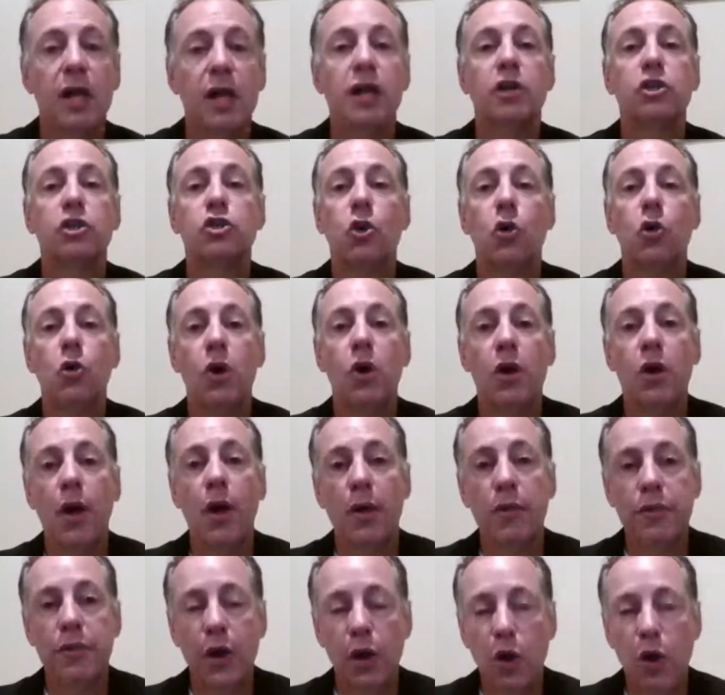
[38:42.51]
So
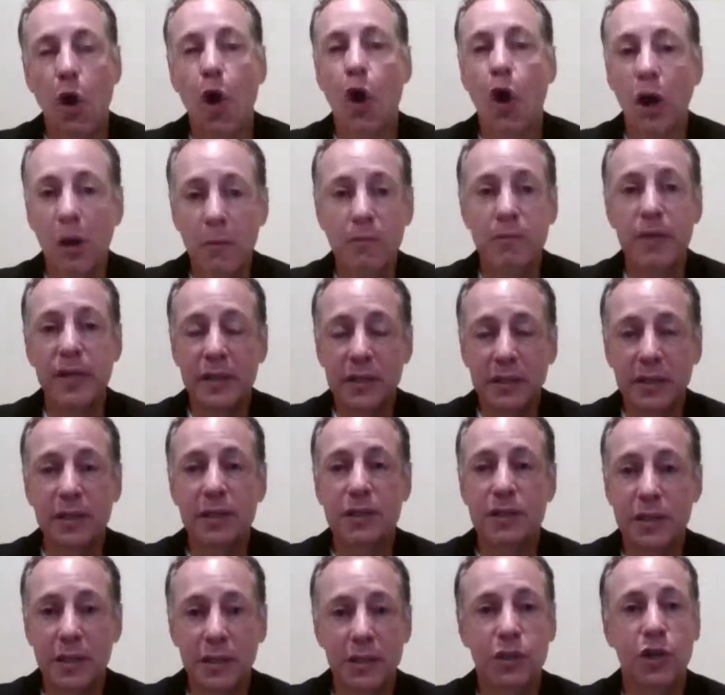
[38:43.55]
there are
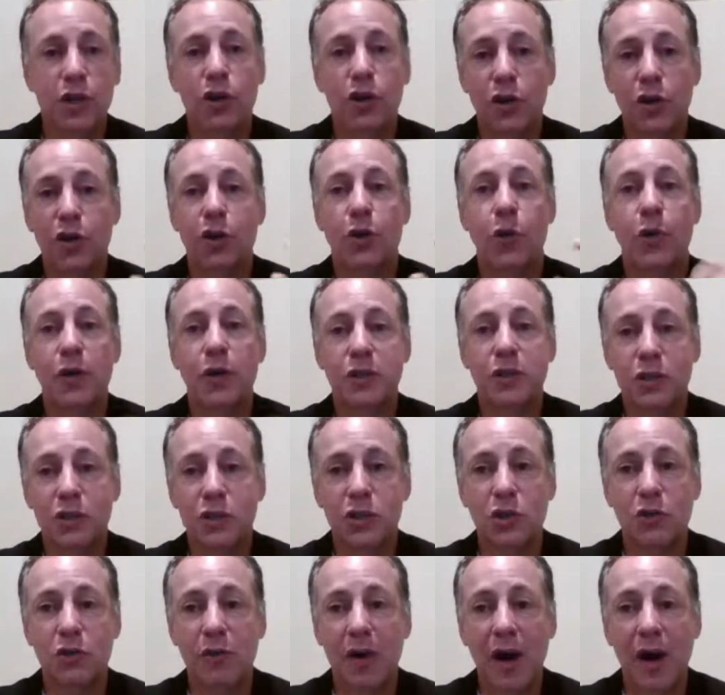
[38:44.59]
businesses that are going to
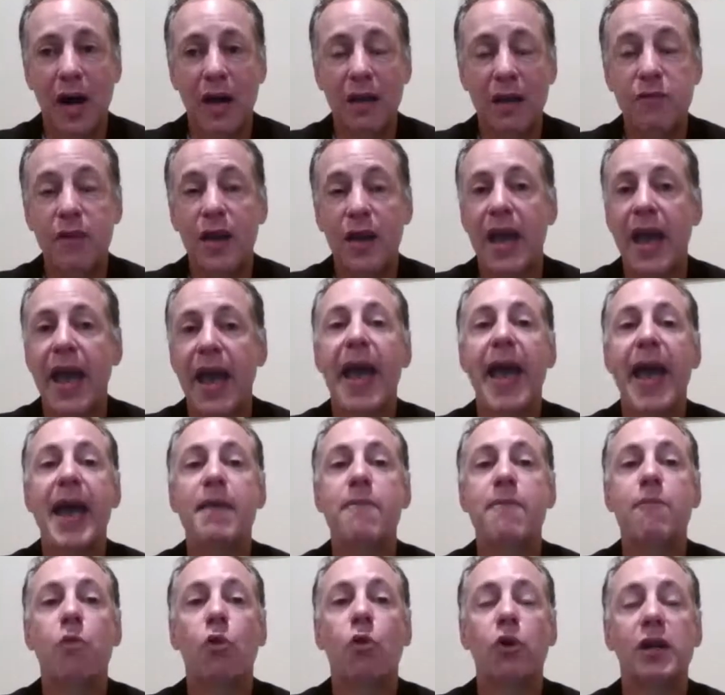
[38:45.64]
survive, and
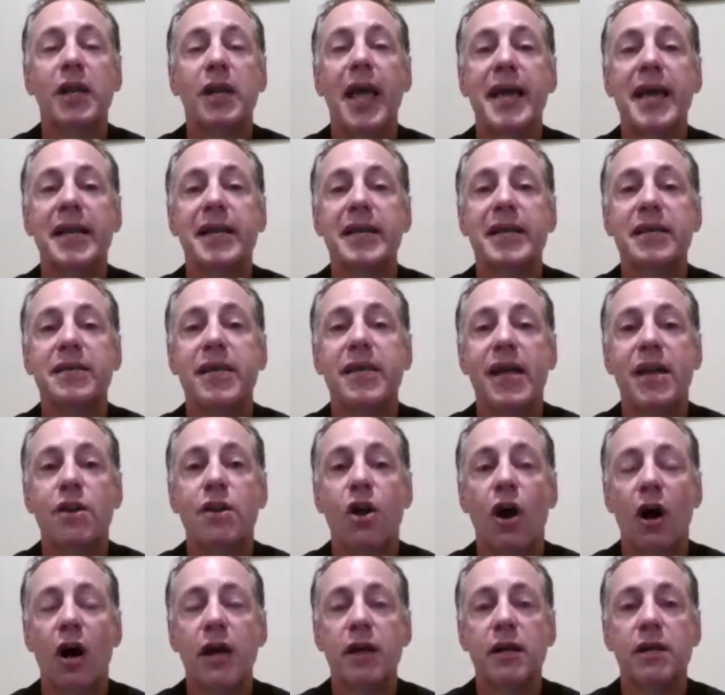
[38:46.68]
more likely than
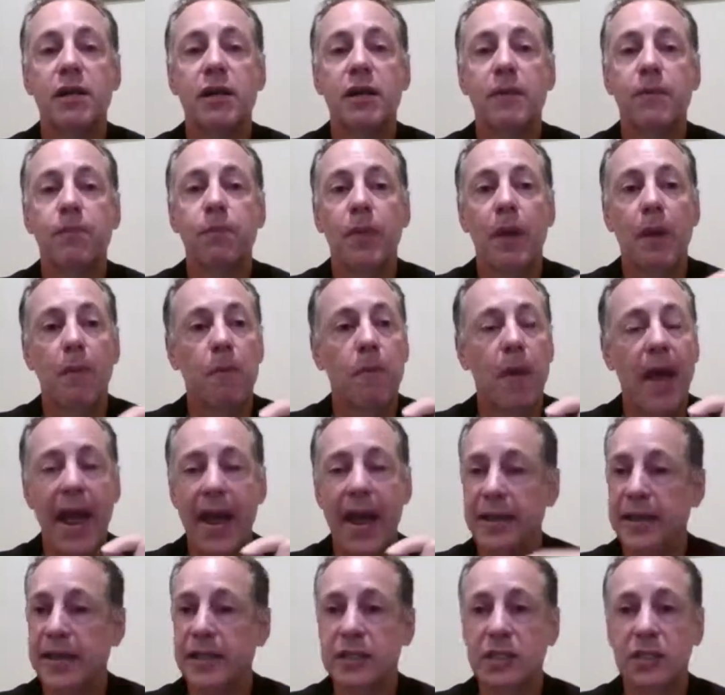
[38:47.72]
not, and
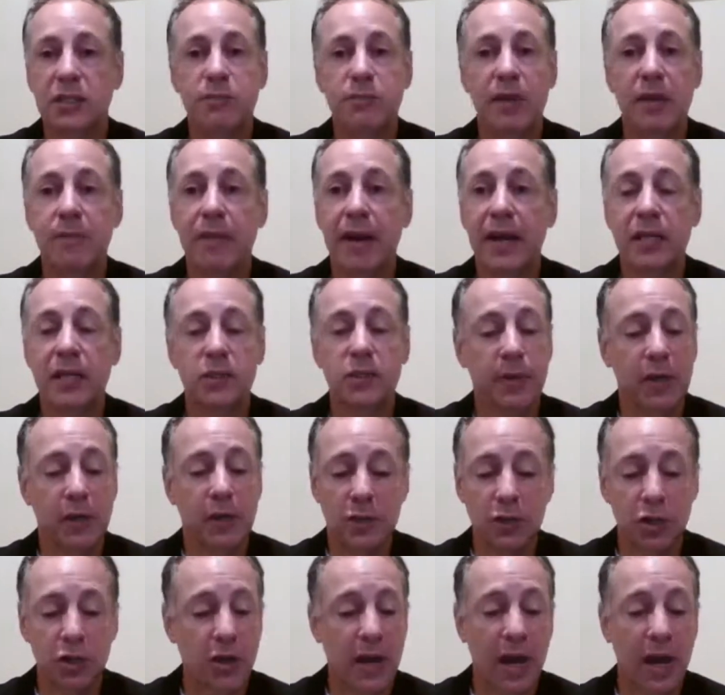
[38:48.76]
this has been my experience.
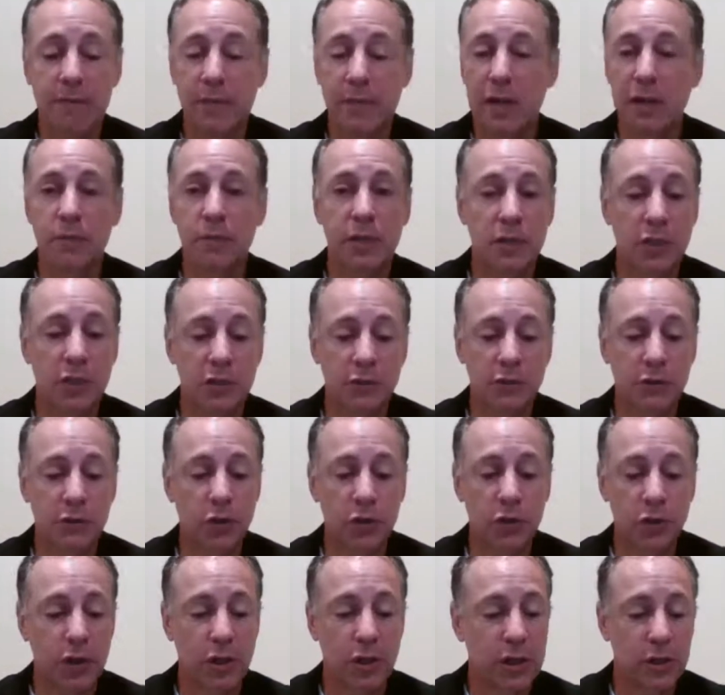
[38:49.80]
Look, I've been in business for
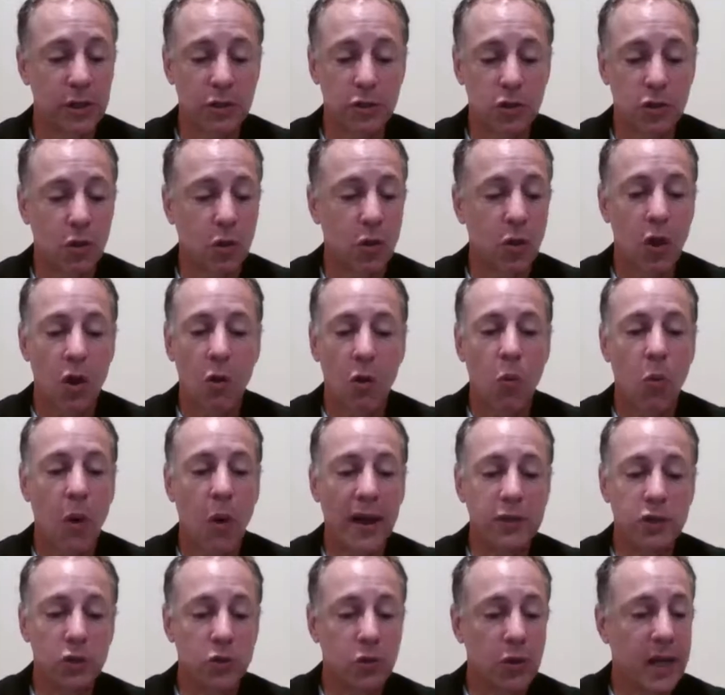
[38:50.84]
30 years. So
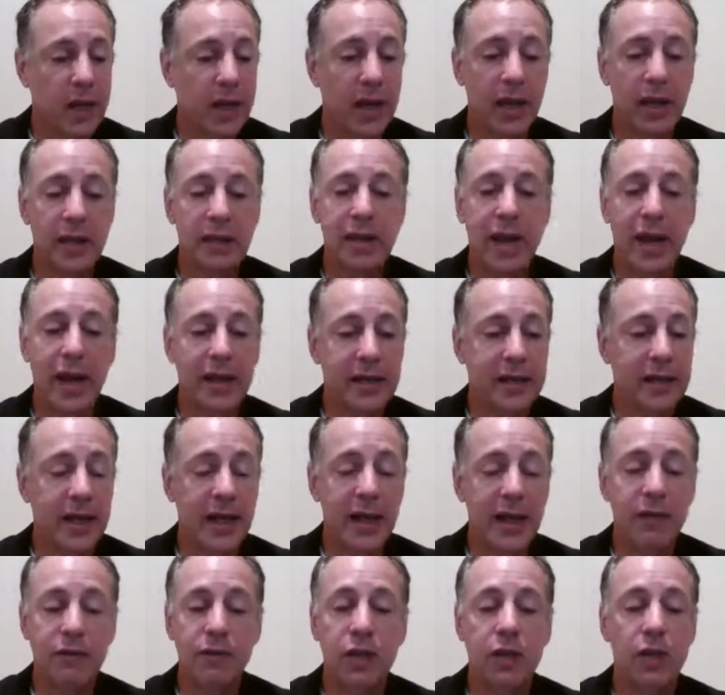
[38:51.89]
Y2K,
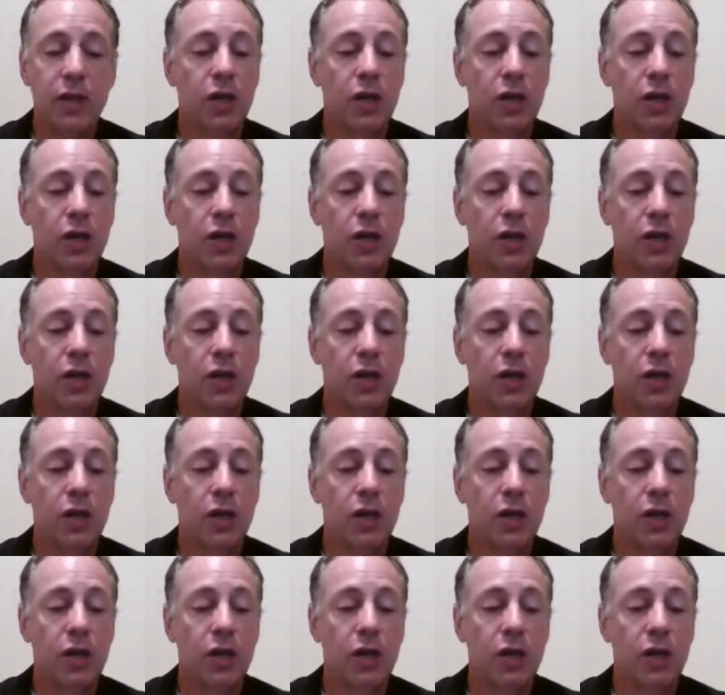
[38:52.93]
9/11,